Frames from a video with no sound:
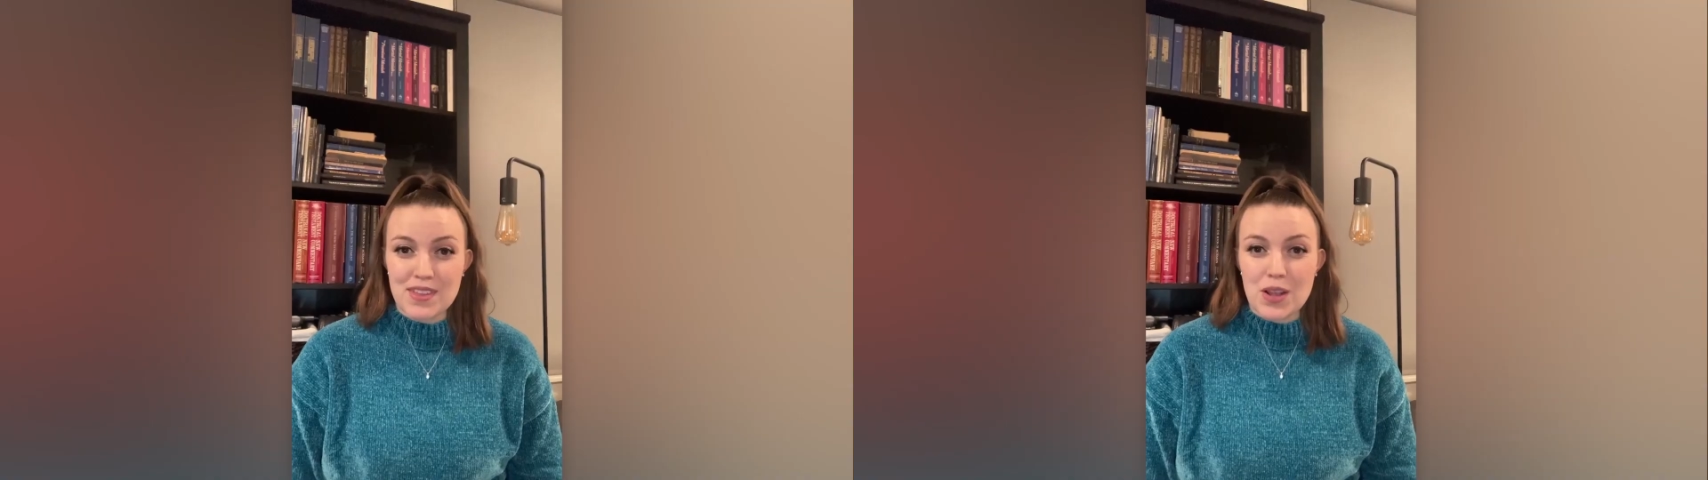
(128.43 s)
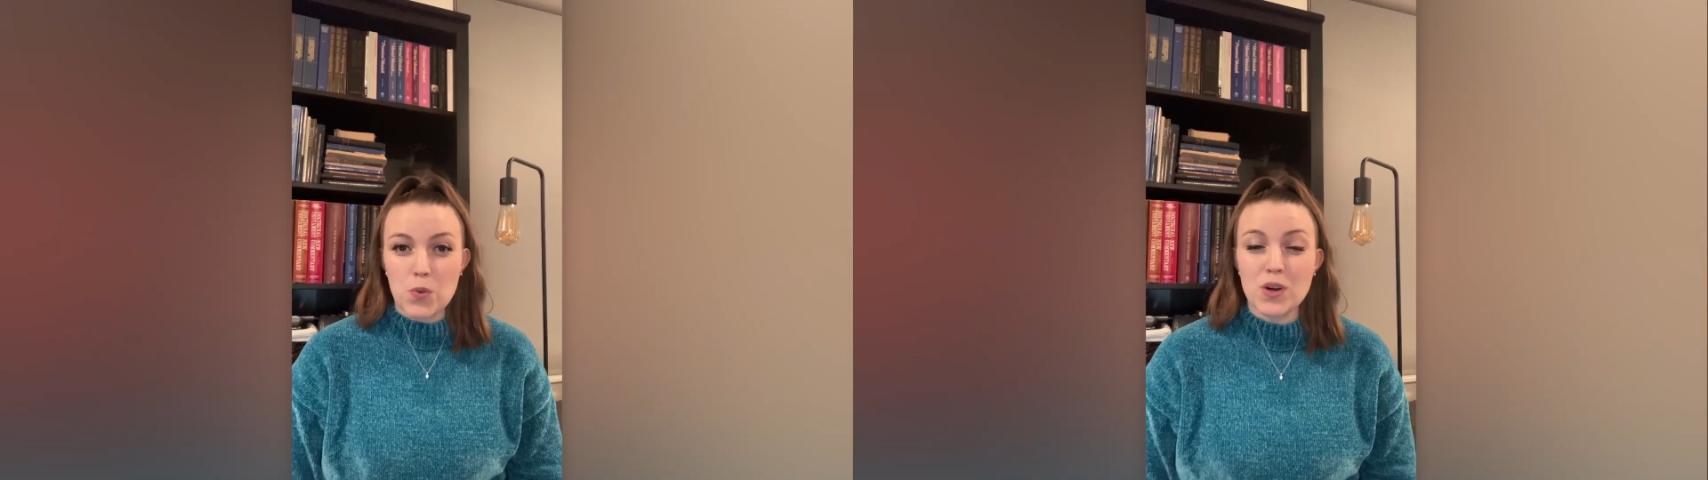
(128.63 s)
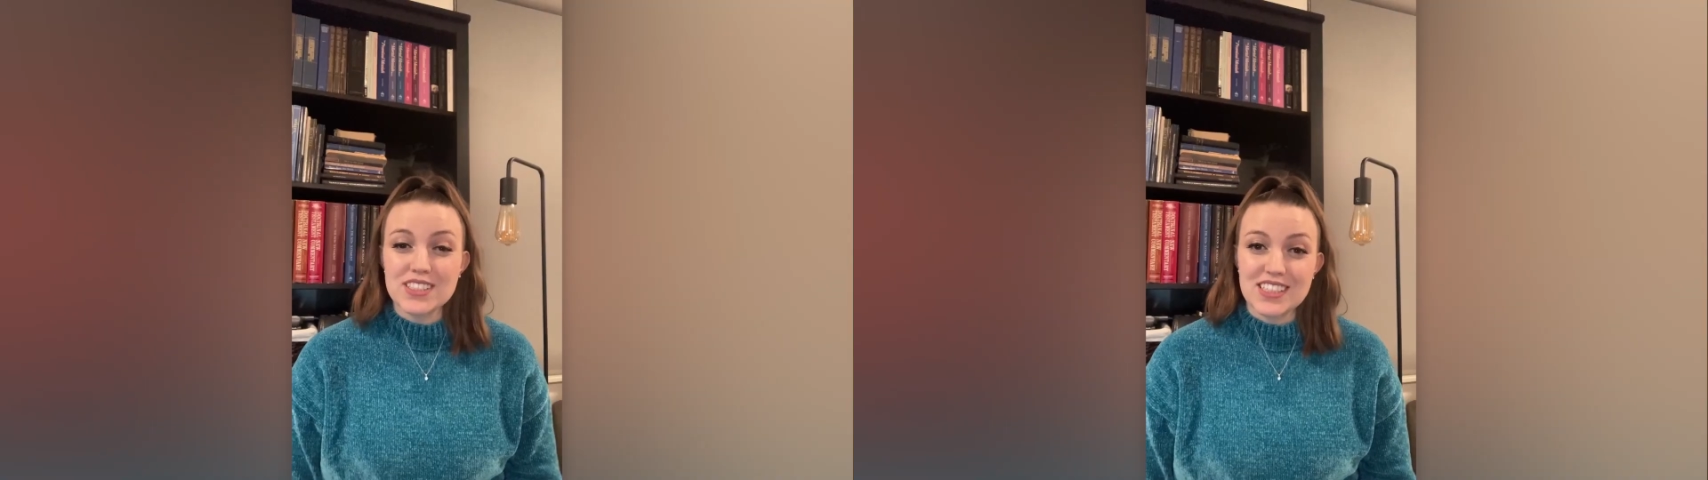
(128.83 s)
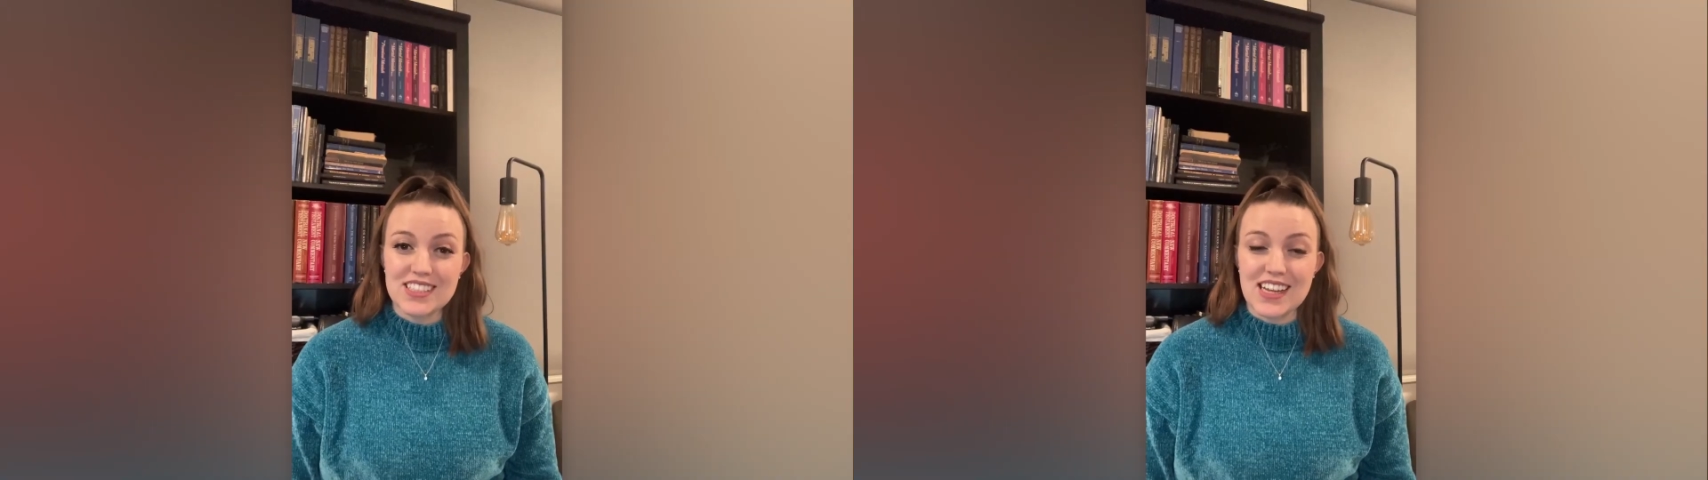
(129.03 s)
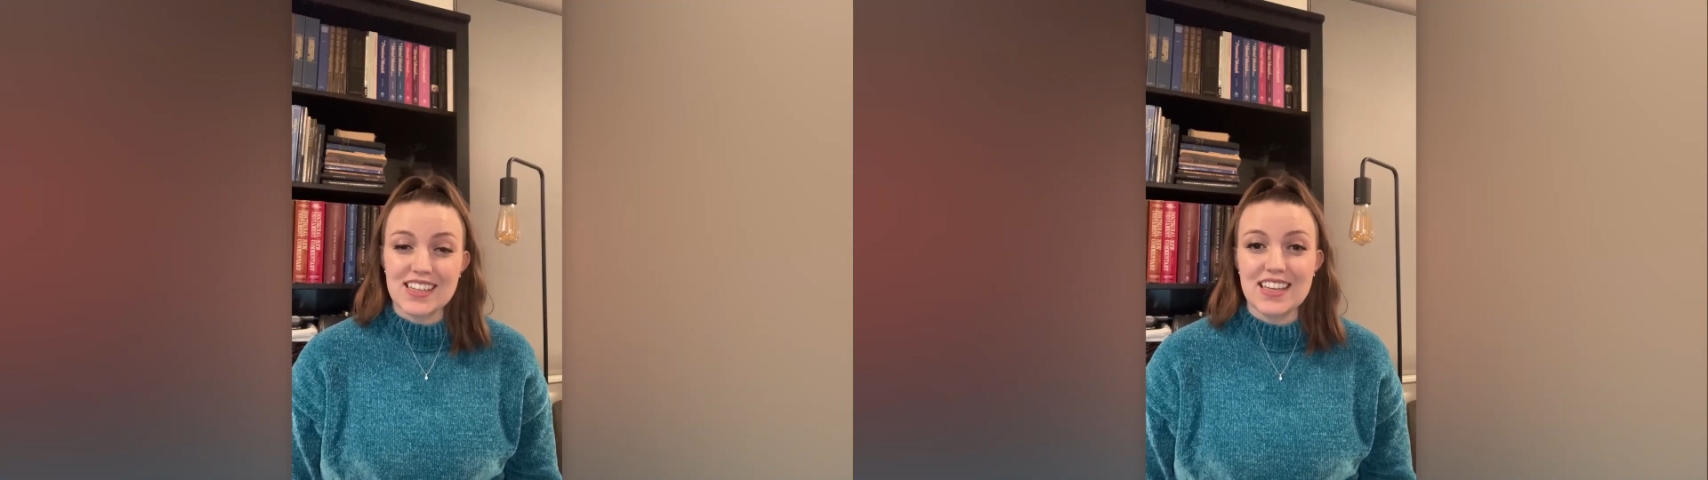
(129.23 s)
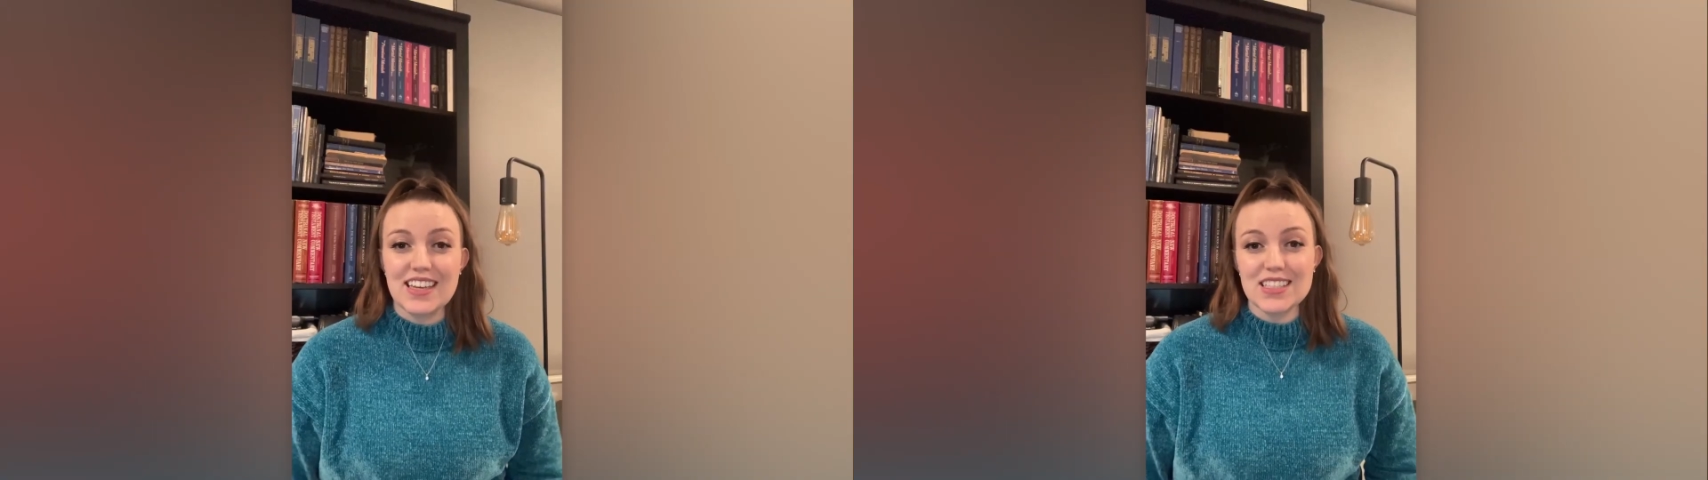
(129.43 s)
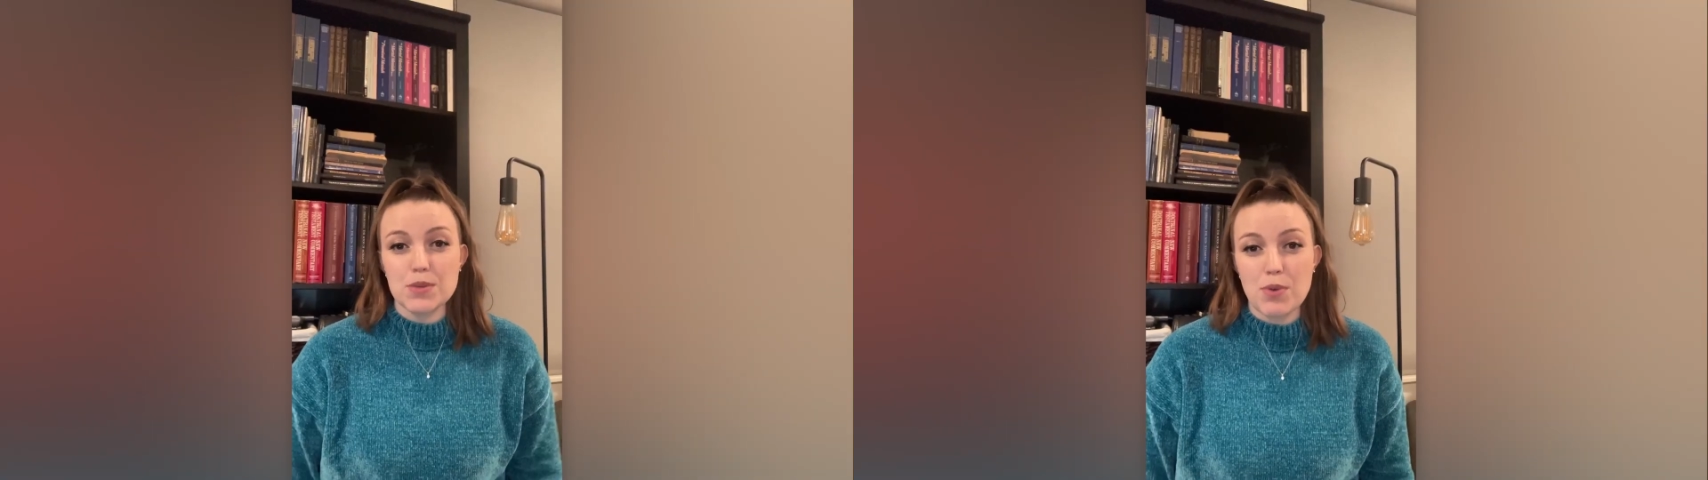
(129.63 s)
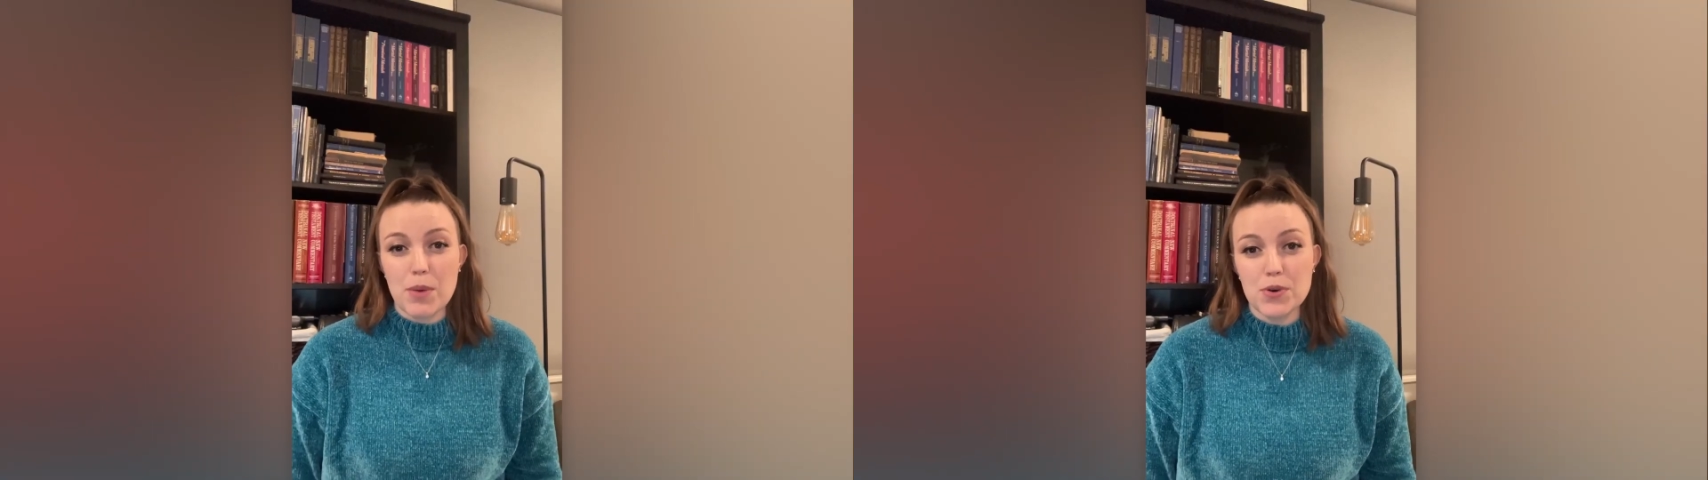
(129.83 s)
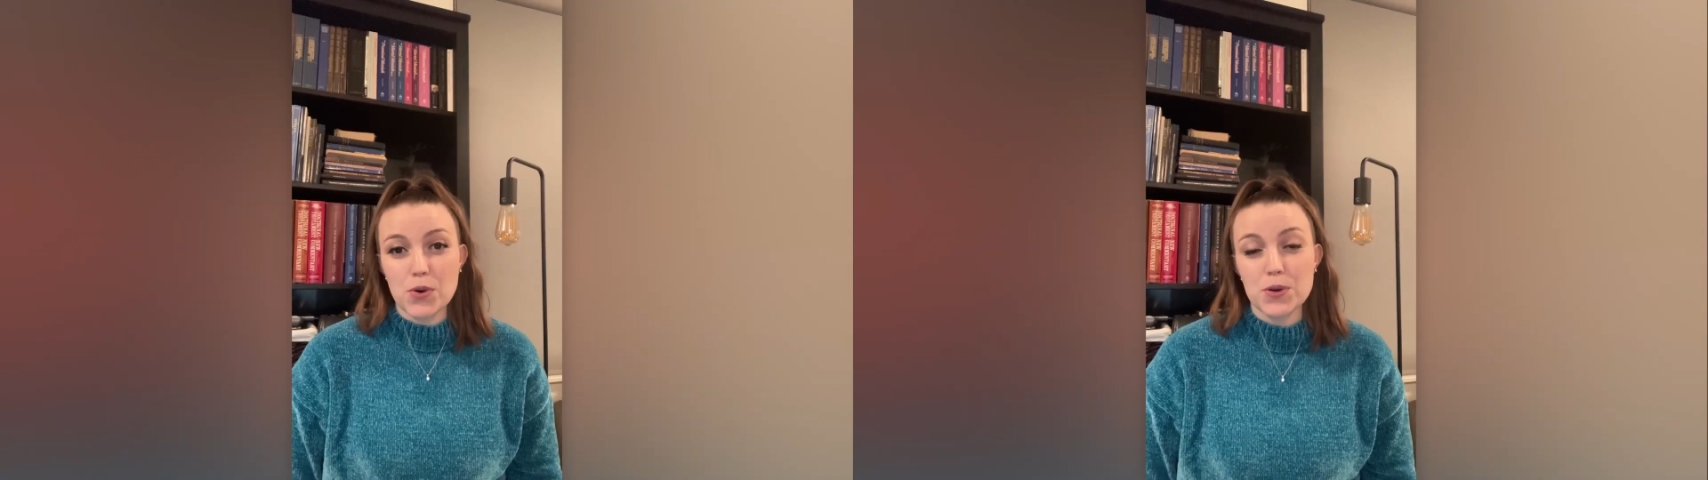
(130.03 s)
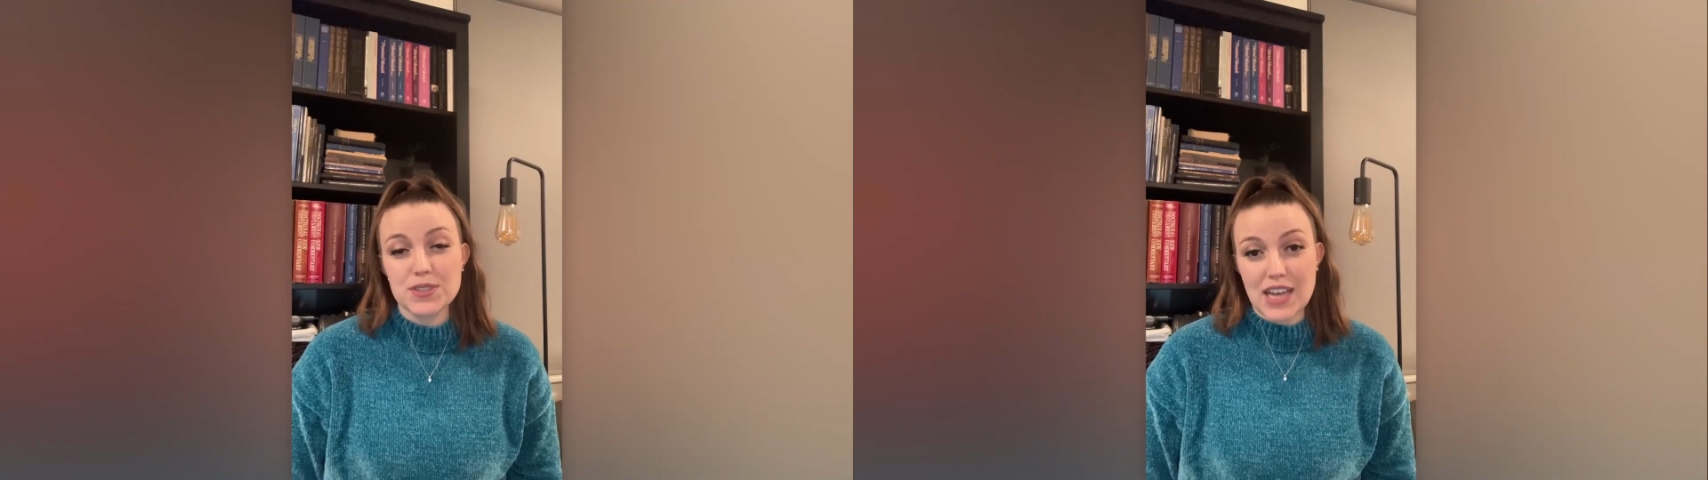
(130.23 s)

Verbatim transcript: One such technique is the Pomodoro